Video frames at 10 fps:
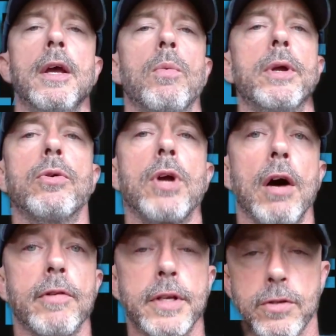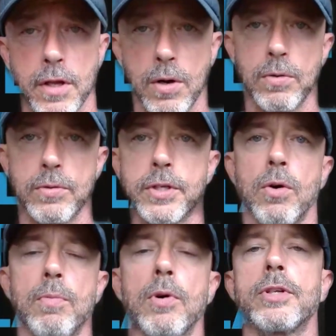We do cover these loans in
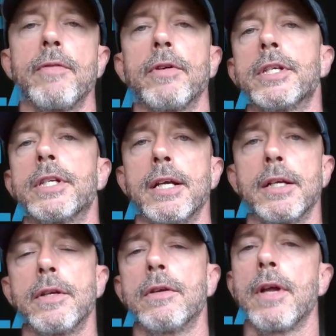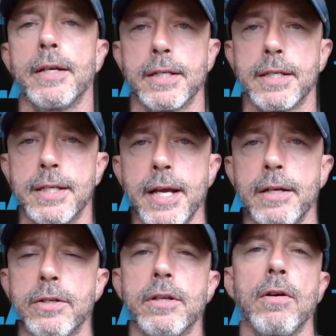almost every state in the United
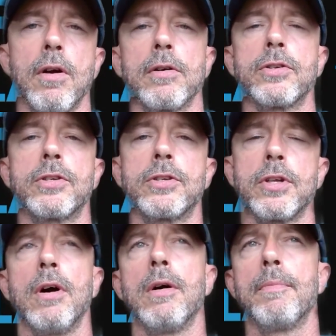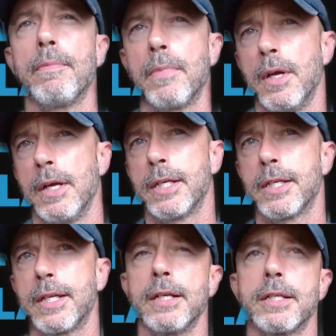States. There are some
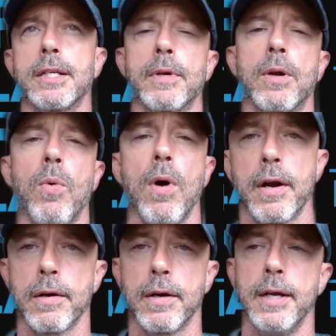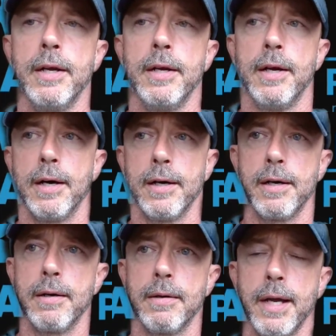states that require
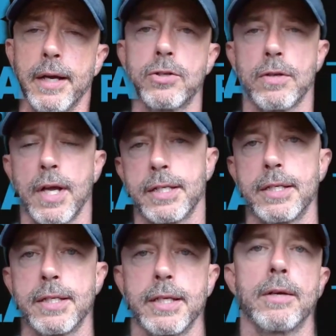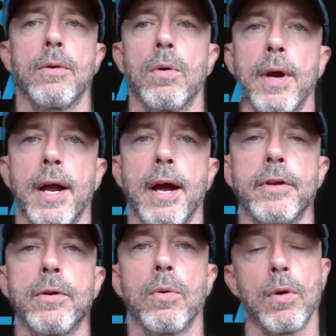extra licensing or what have
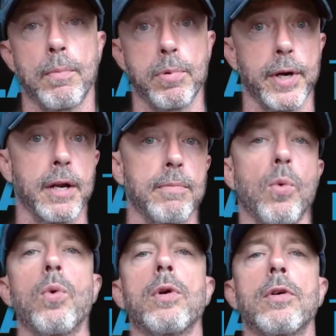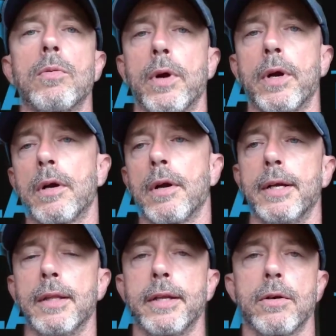you, or brick and mortar where a
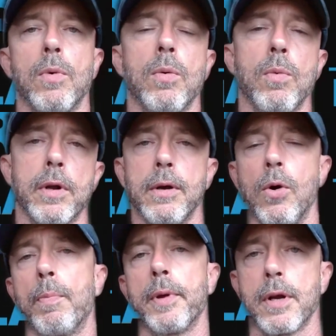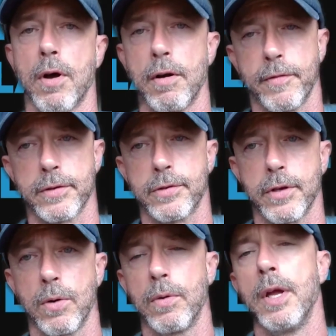lender won't want to open an office.
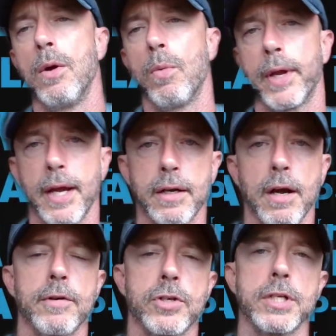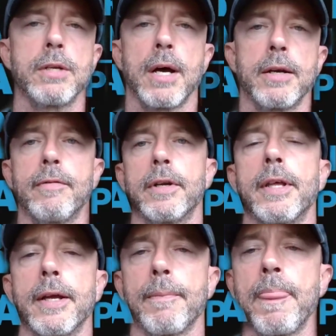So we can cover just about
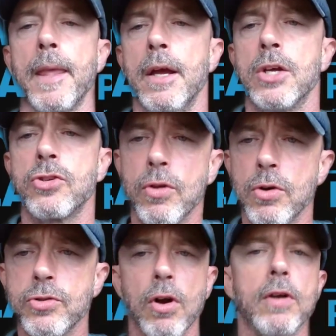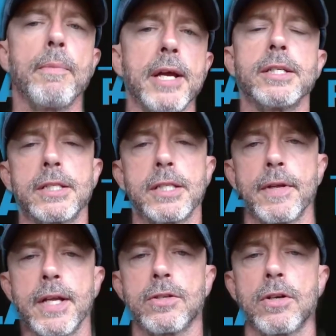everything. So those are the basics of the
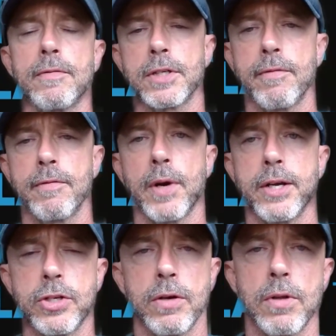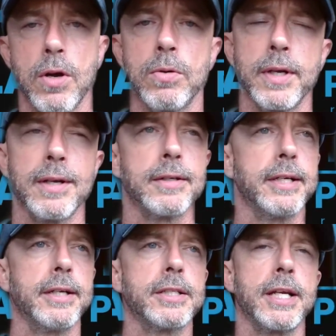debt service cover ratio loan.
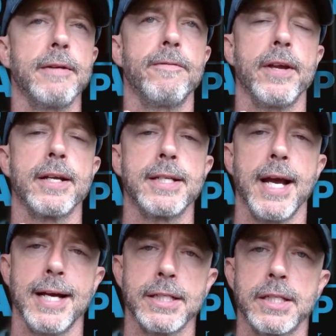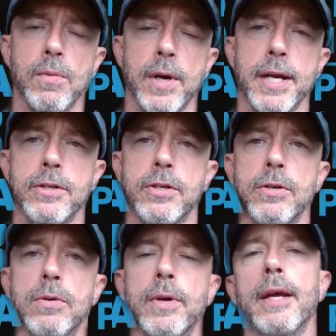It is a fantastic way
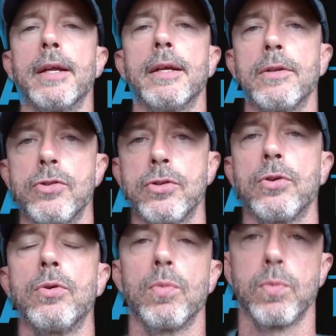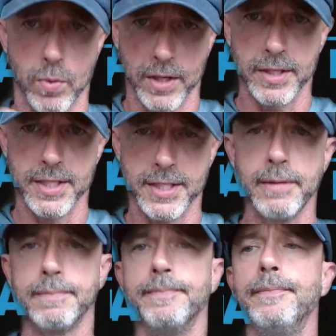to get into real
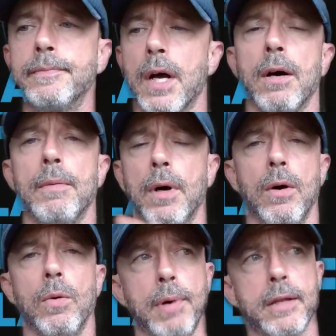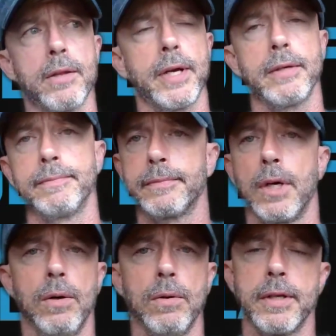estate. By the way,
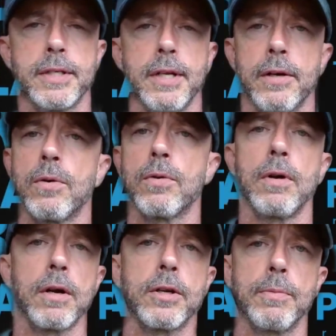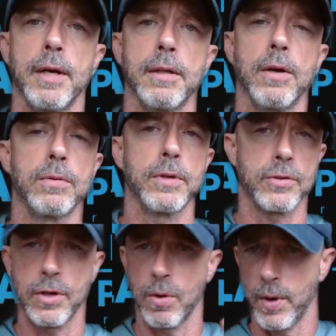it's not an owner occupied loan.
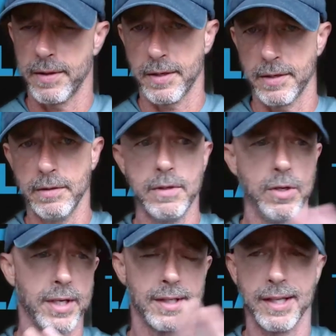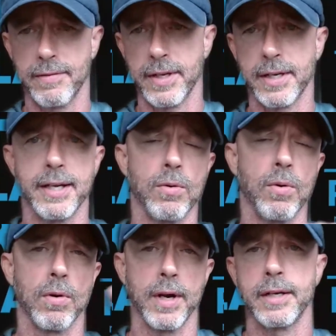There's no way that you can live in it
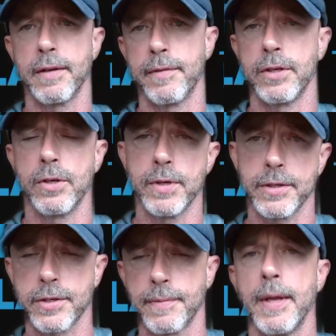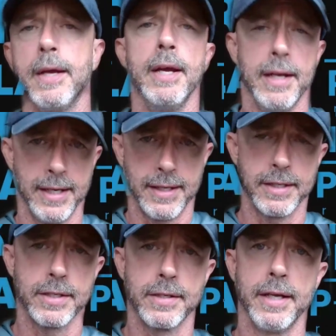or any of the units. It
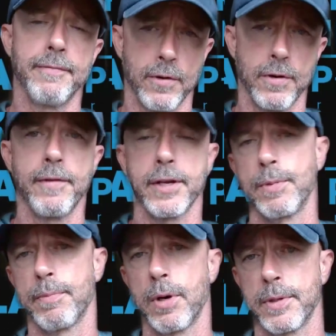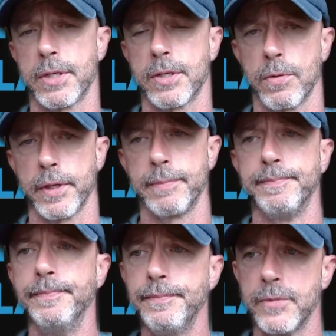is for investment purposes only.
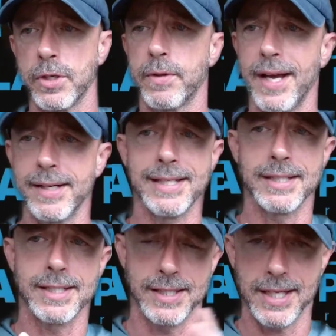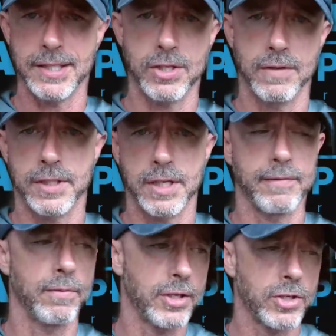So that is the debt service
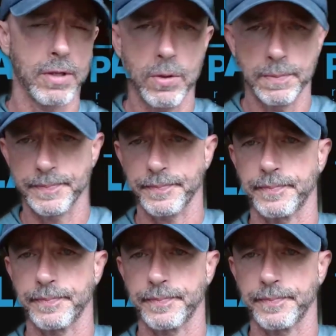cover ratio loan.